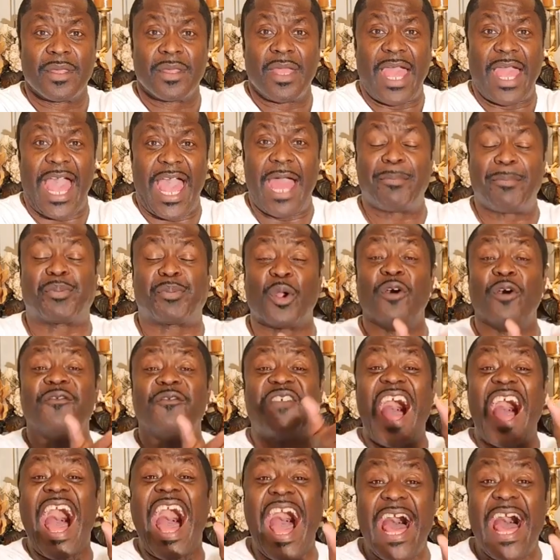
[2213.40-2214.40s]
and
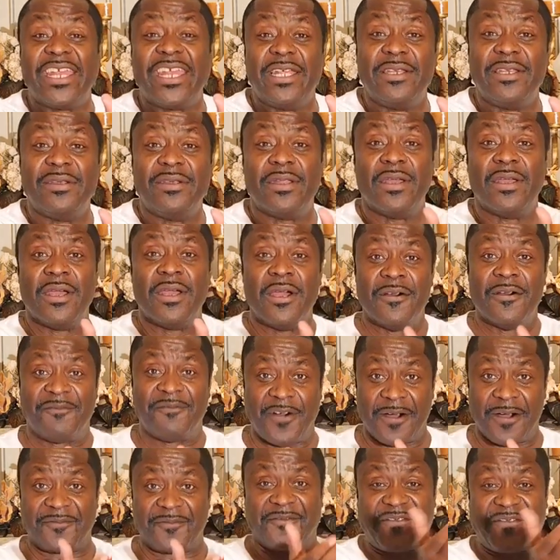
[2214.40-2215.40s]
providing
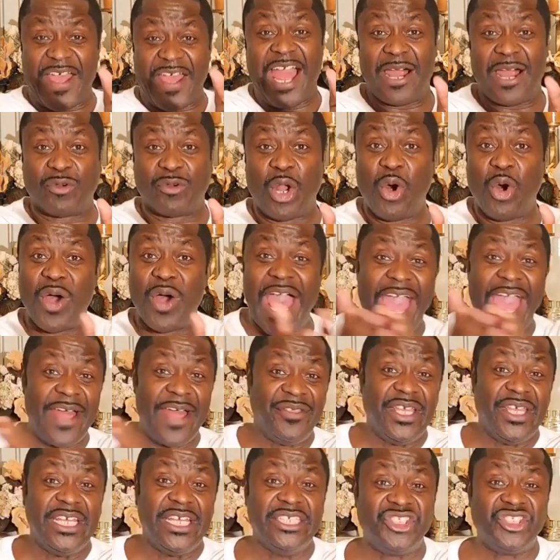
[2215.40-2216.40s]
for Pharaoh
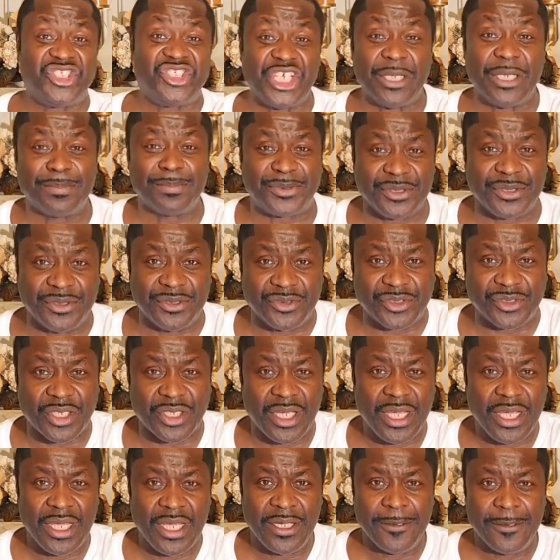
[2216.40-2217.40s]
and the Egyptians.
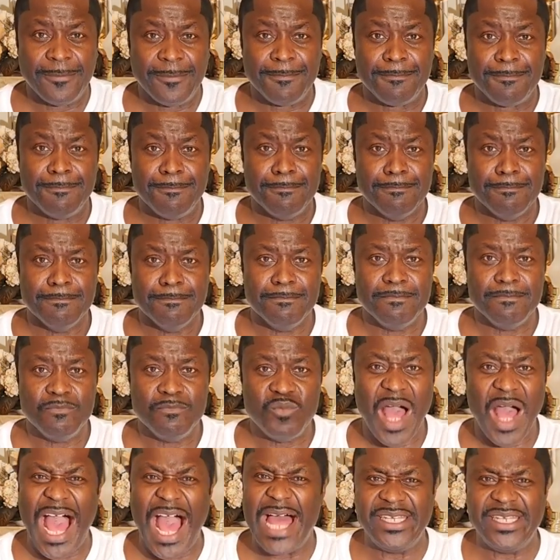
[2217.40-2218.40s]

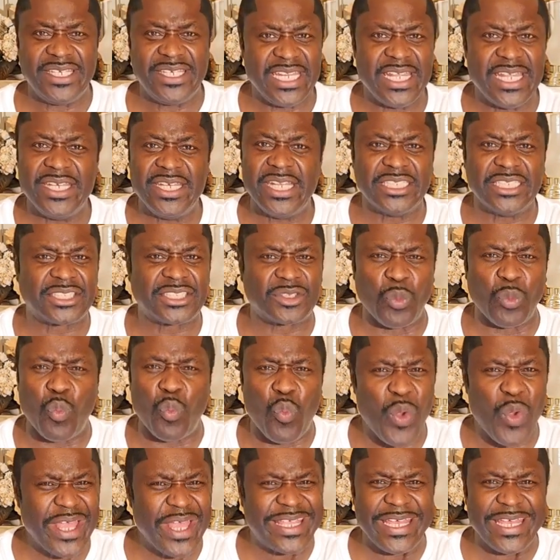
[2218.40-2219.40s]
And then this
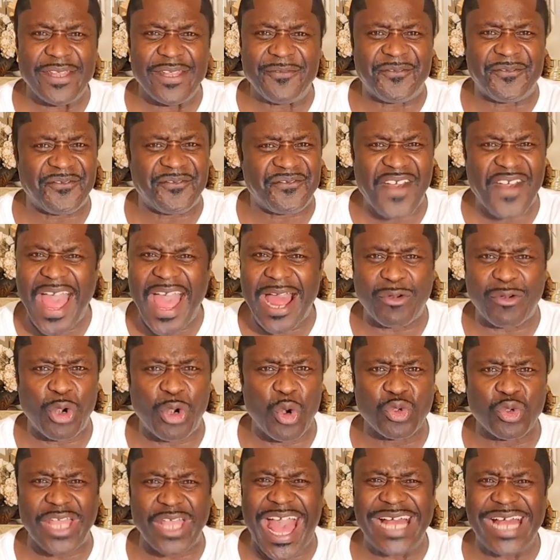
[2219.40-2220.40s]
wicked
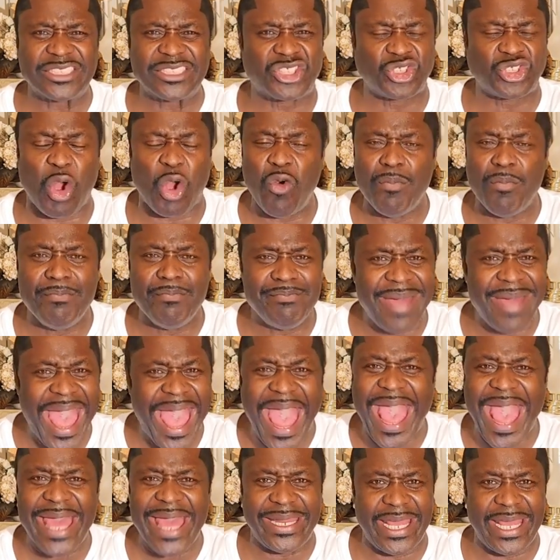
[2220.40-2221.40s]
Pharaoh got so
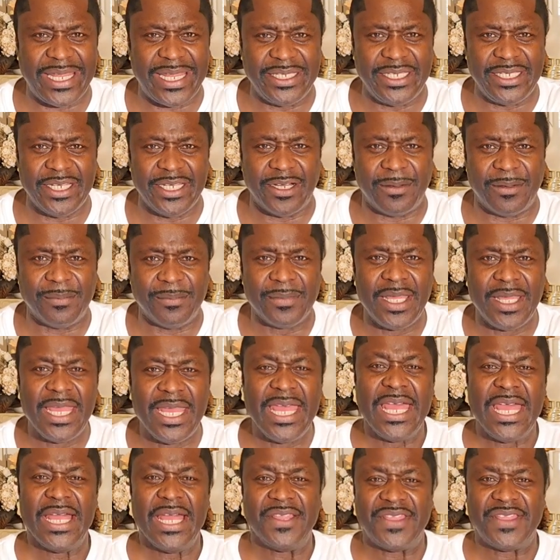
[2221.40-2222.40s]
mad at them
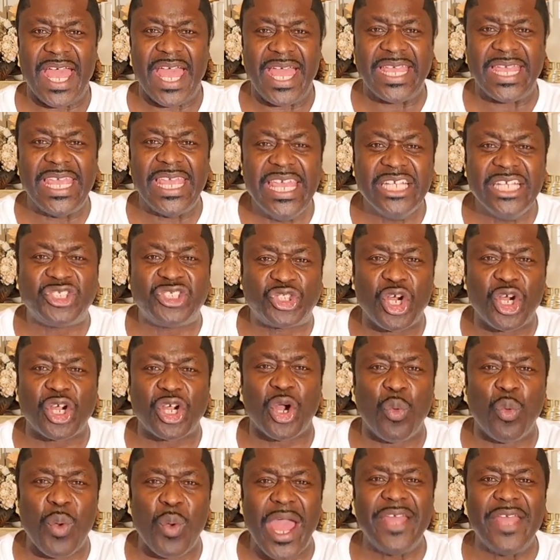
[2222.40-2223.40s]
that he took
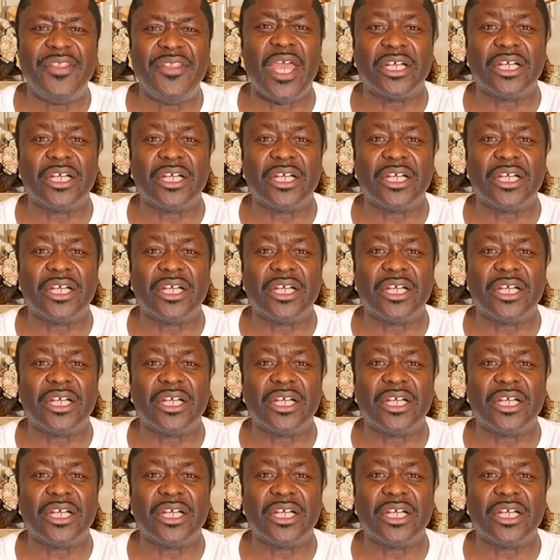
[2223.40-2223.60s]
away their